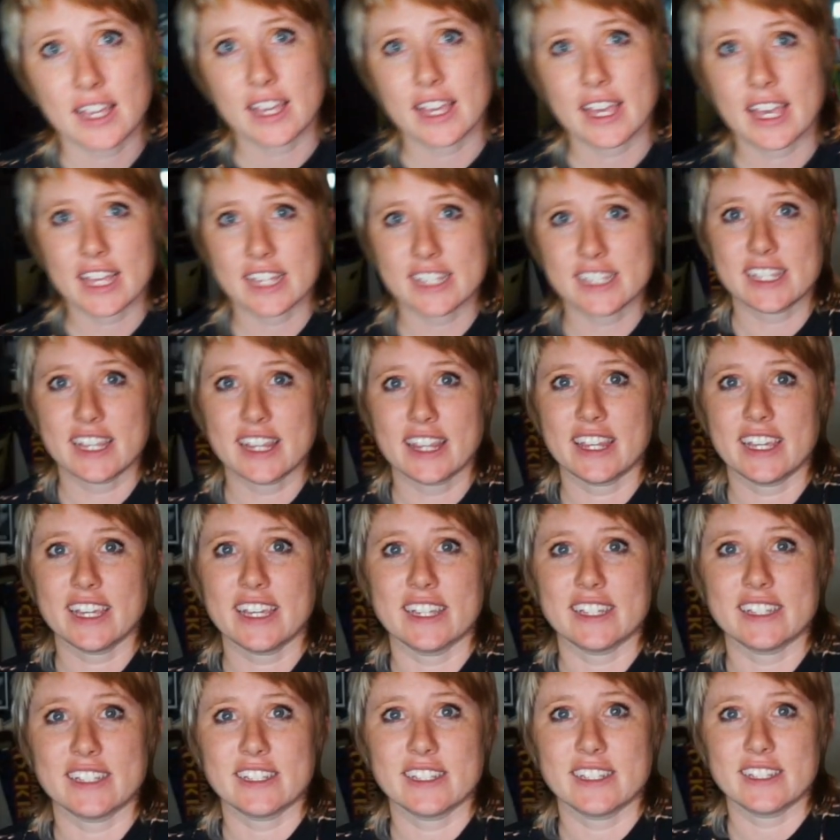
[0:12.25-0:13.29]
into
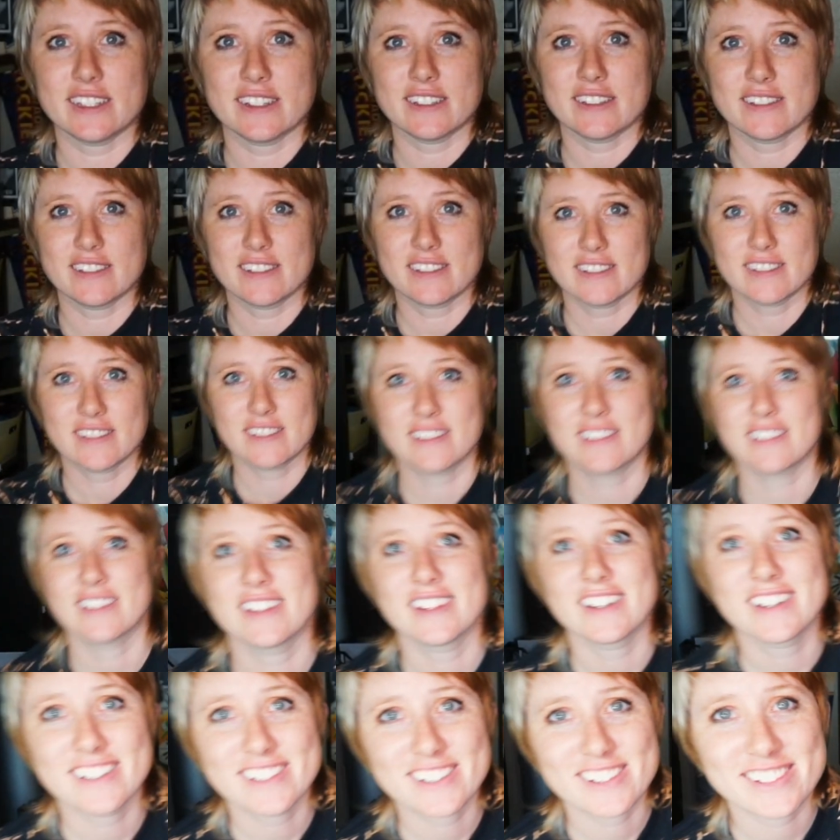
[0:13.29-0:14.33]
this.
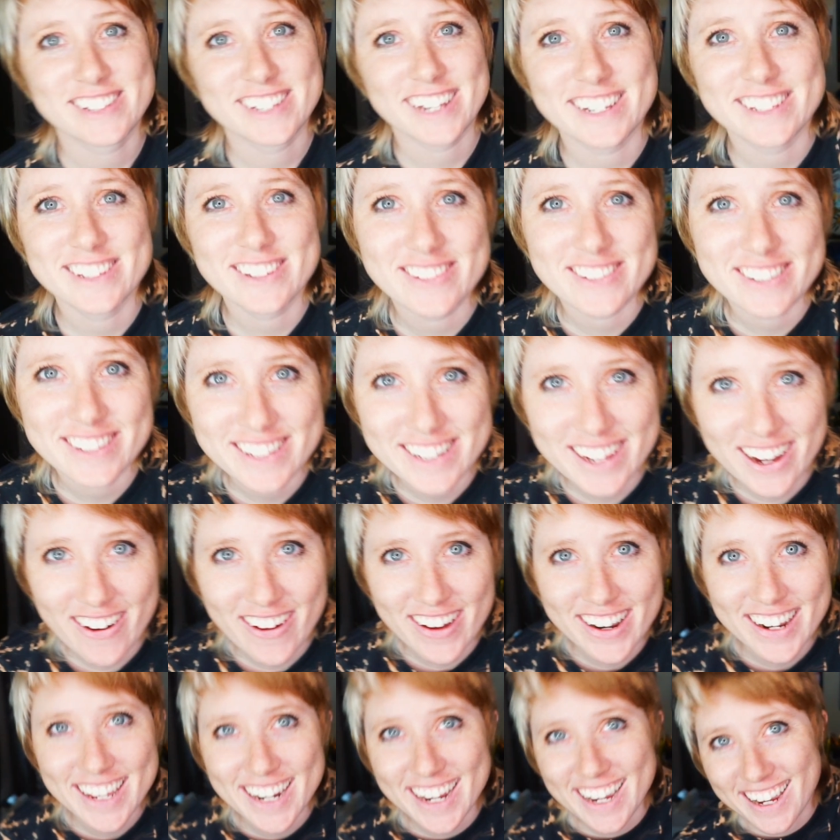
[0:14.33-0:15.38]
So stay tuned to see
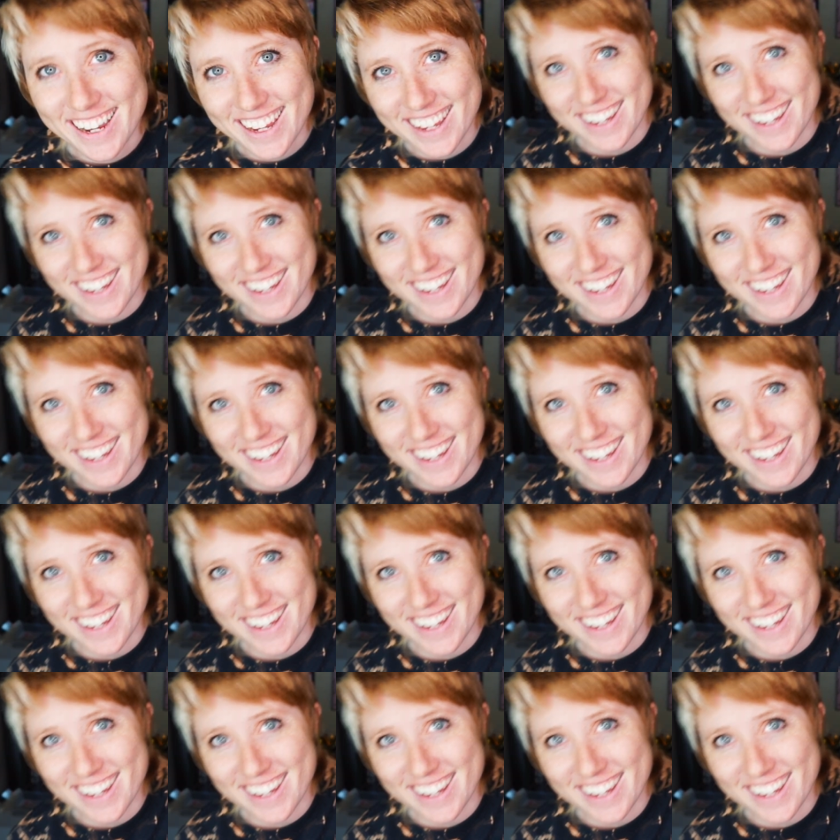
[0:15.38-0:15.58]
how I did it.